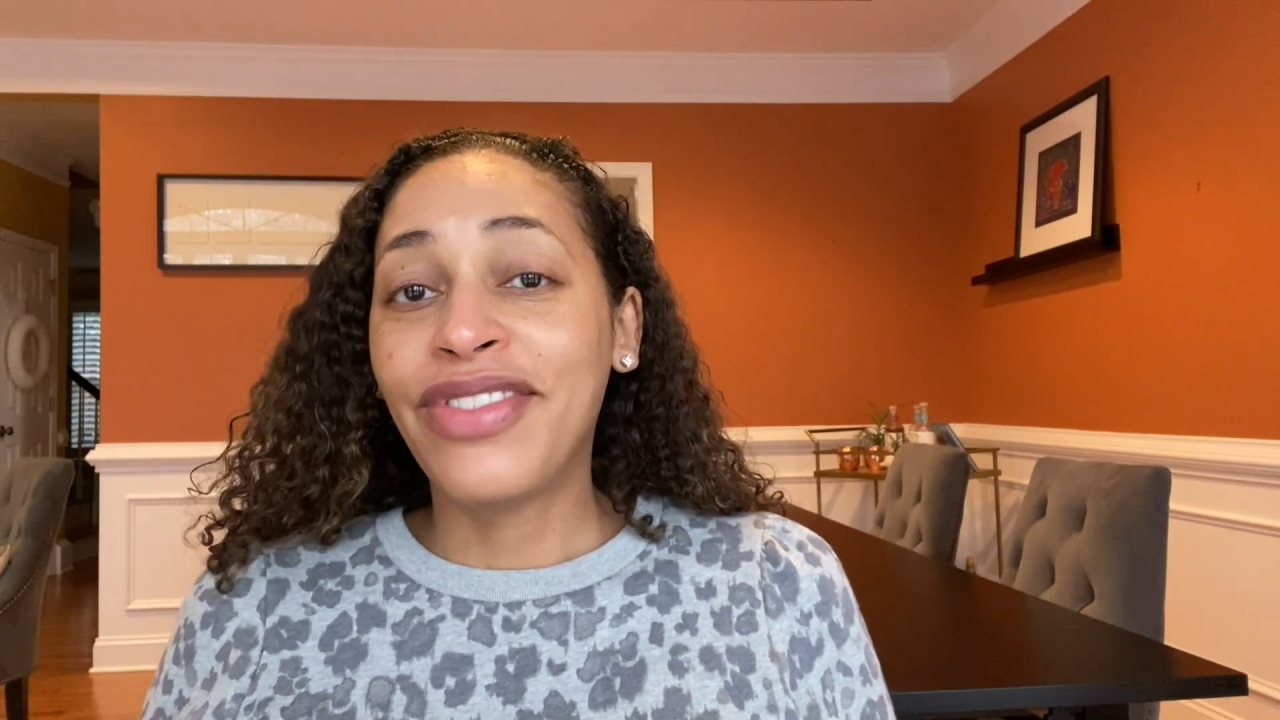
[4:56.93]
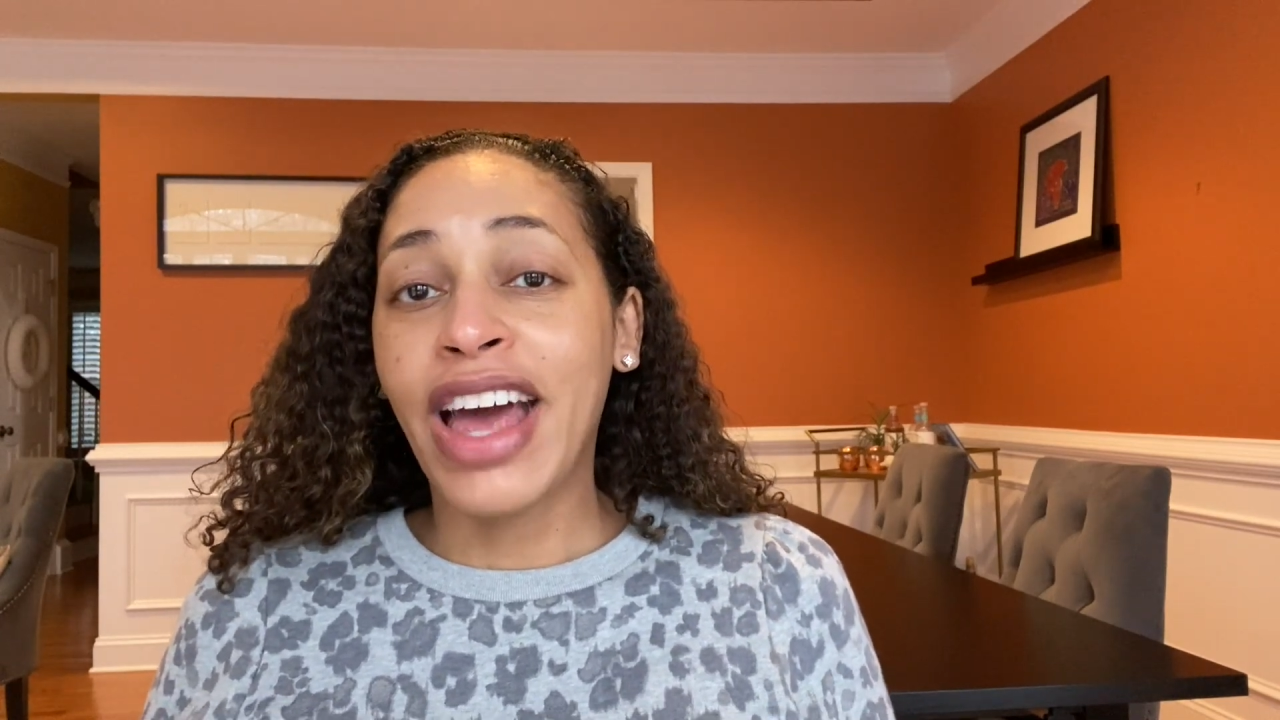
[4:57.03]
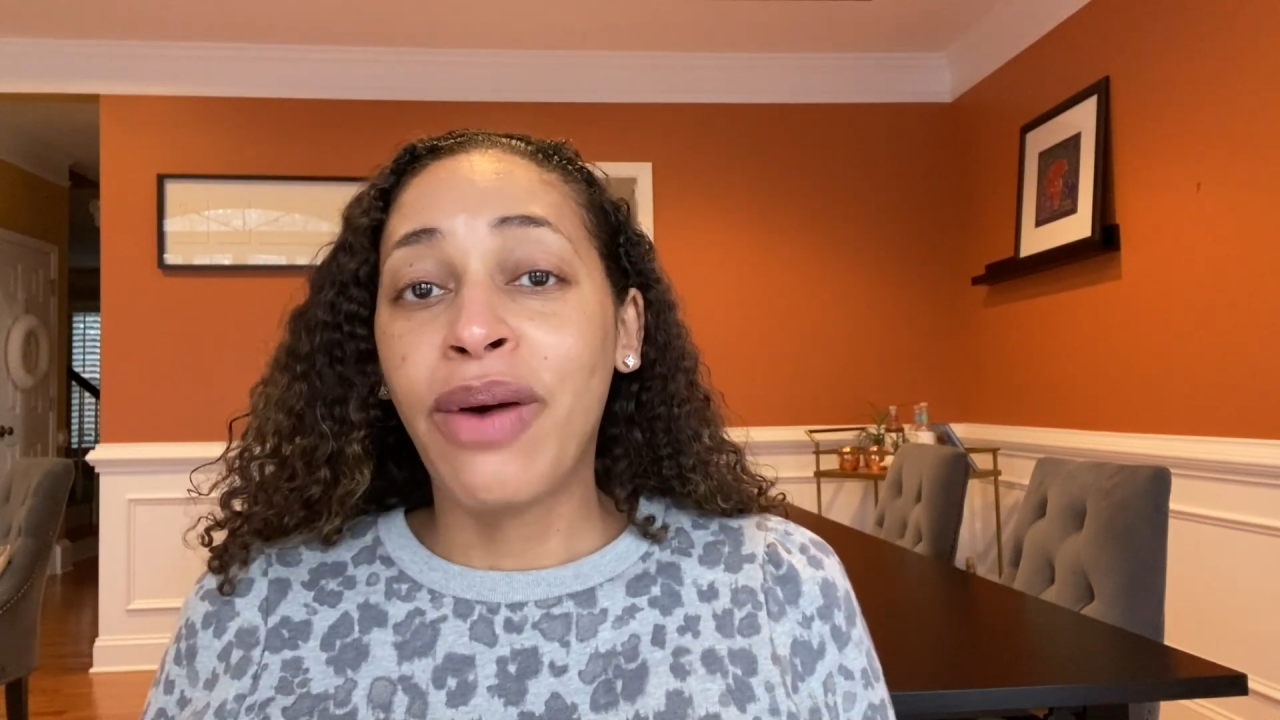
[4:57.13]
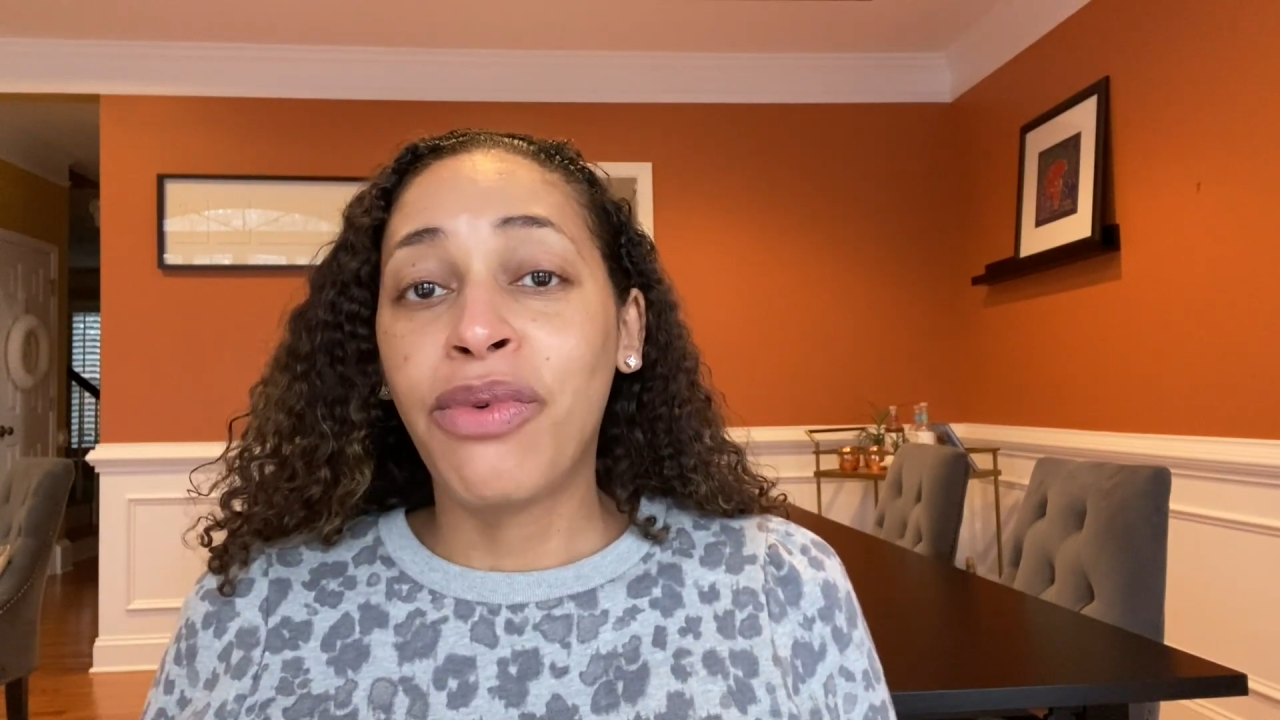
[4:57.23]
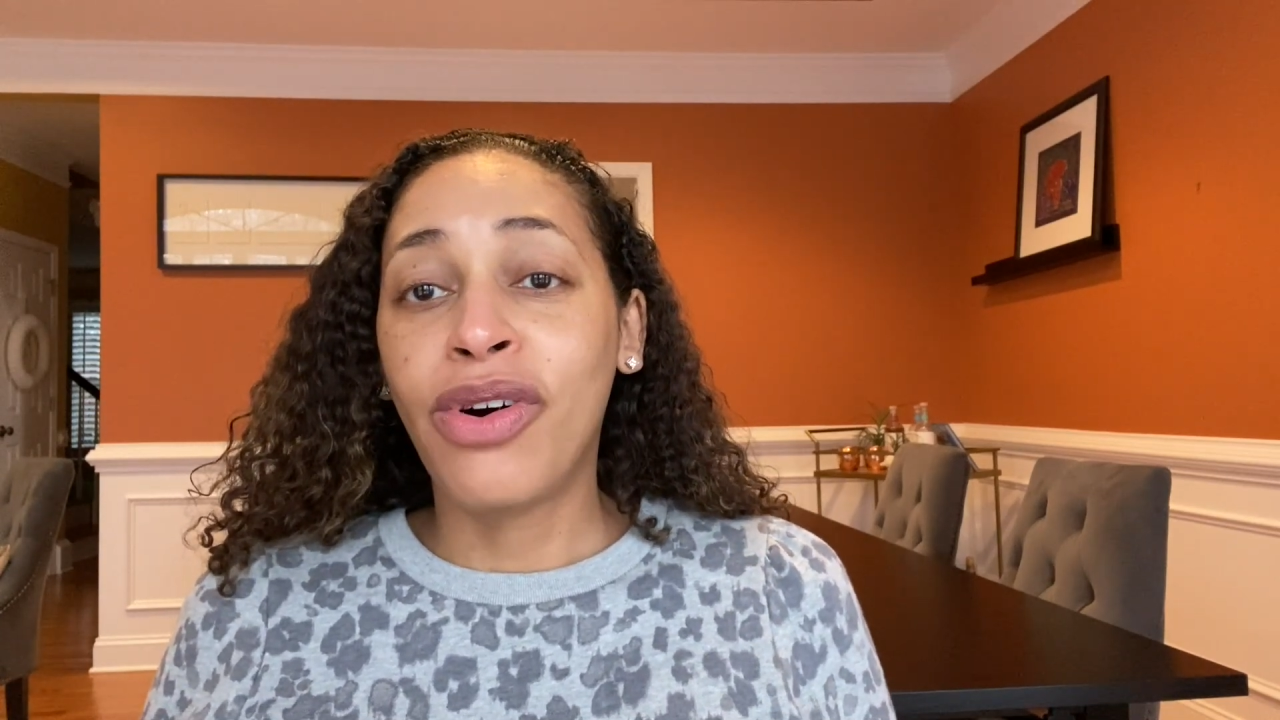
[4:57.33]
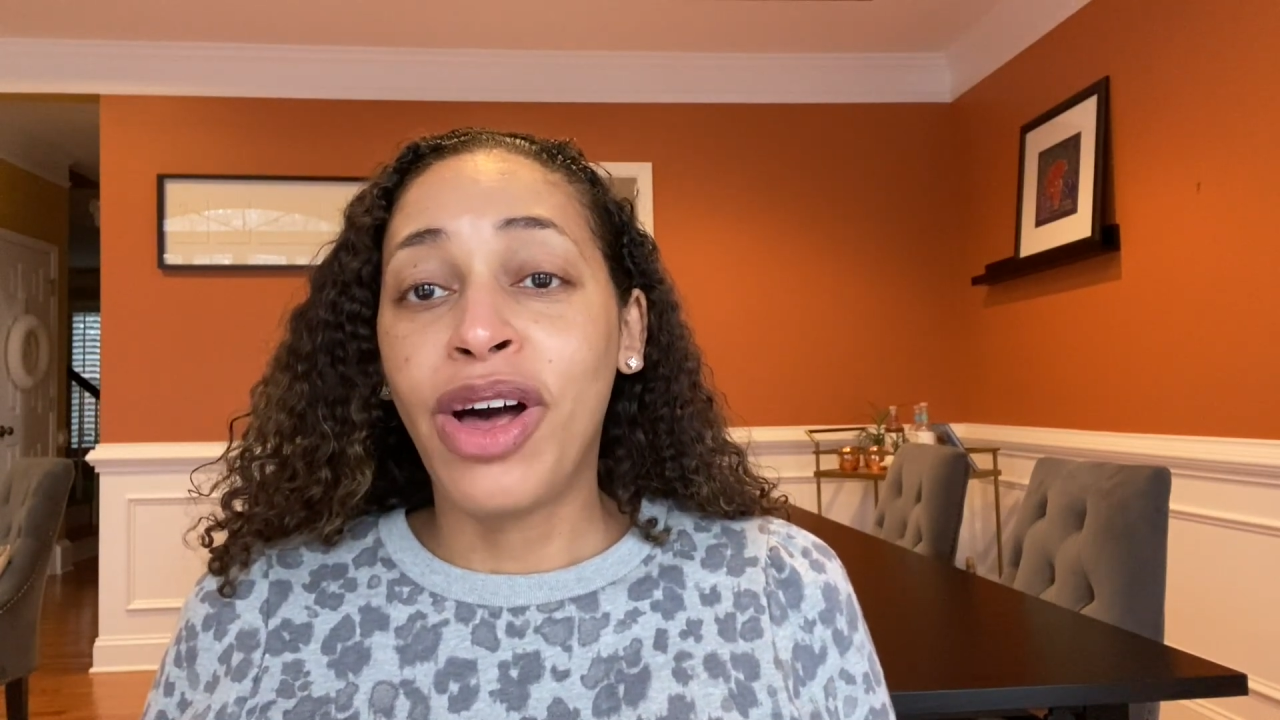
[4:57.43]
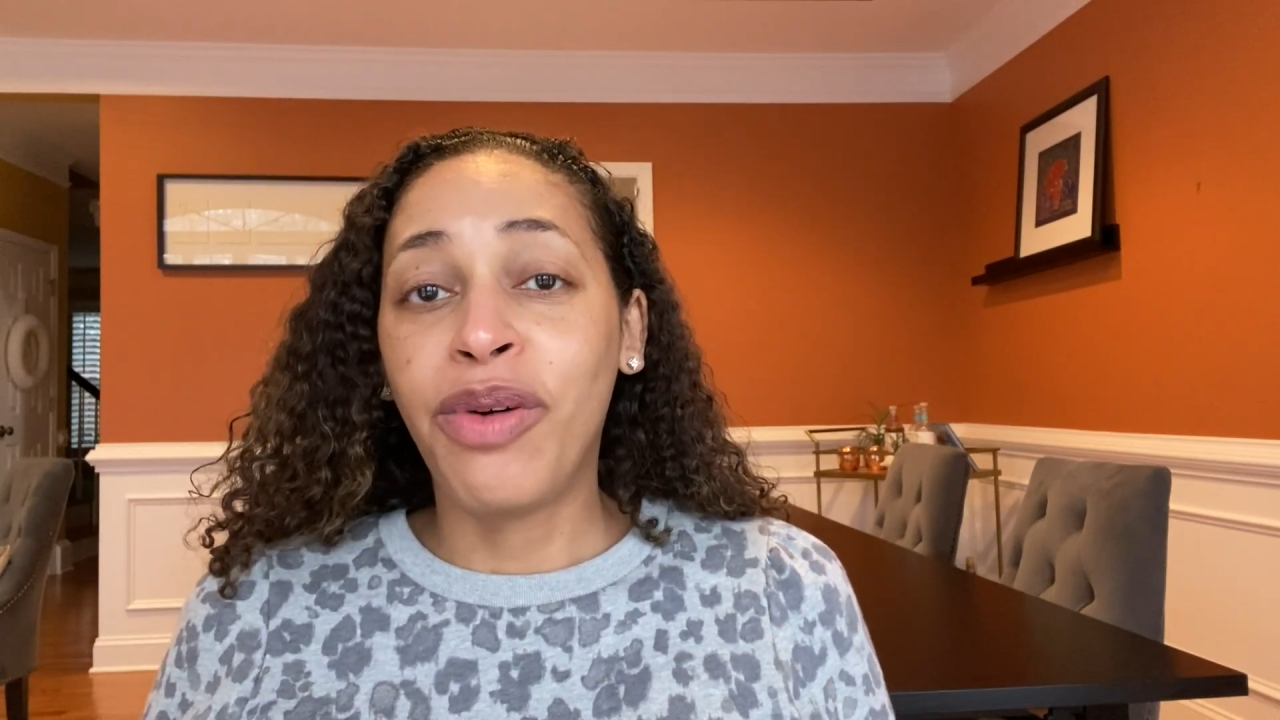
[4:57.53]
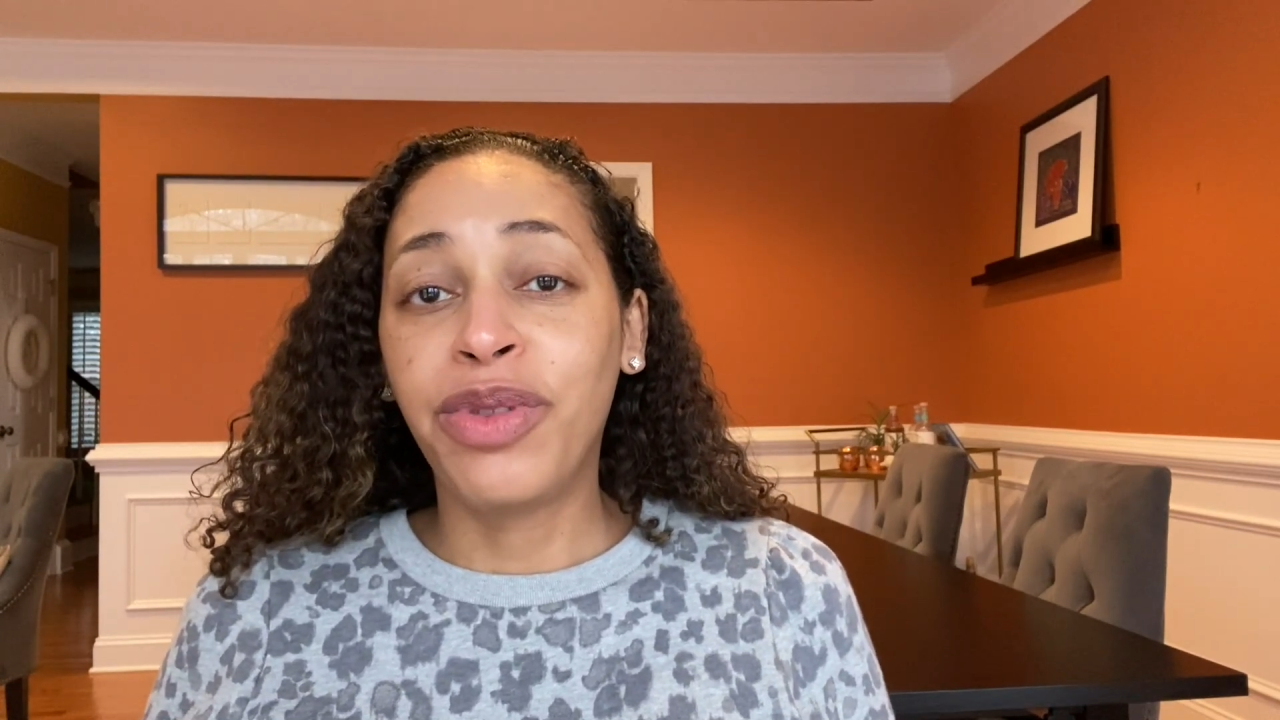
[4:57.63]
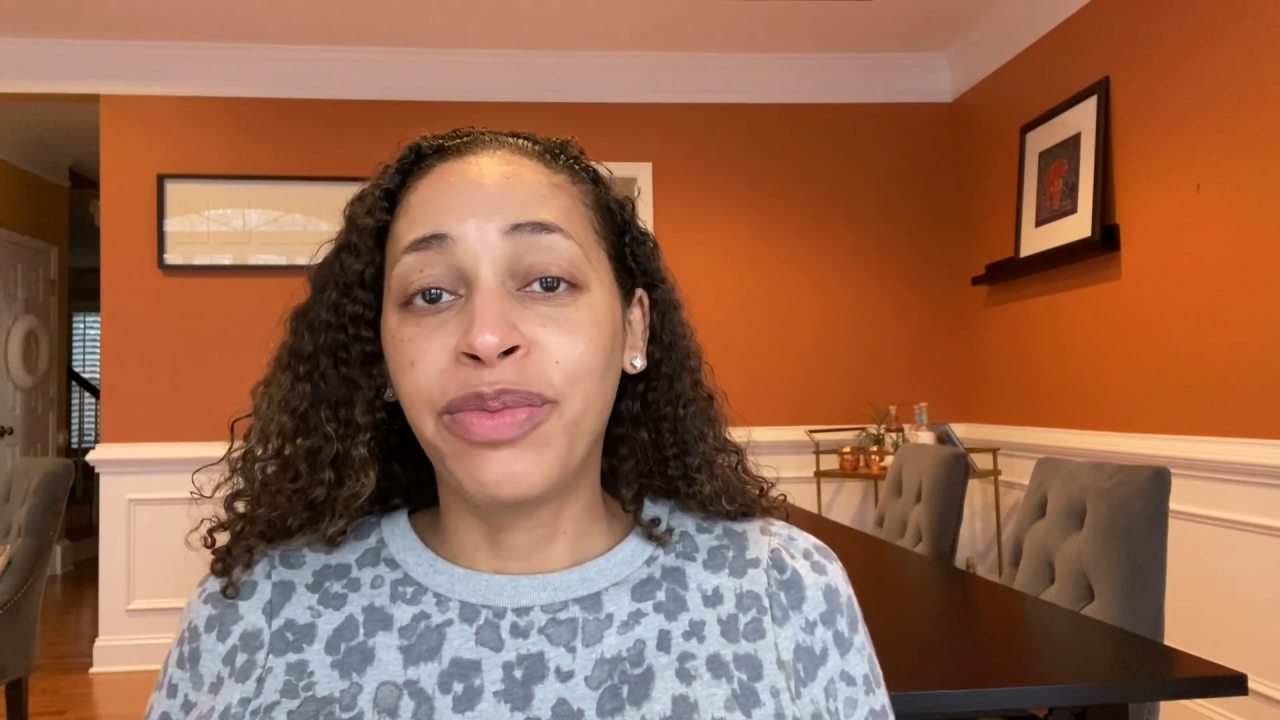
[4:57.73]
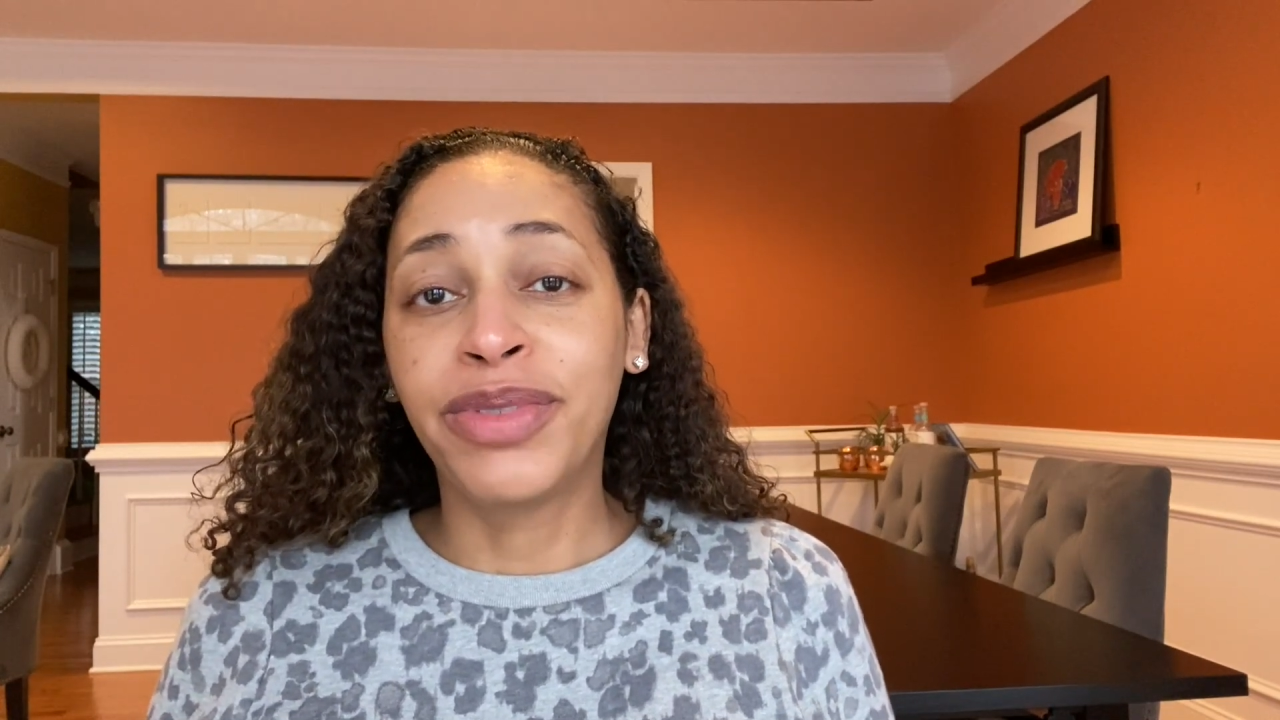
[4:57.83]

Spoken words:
that will help them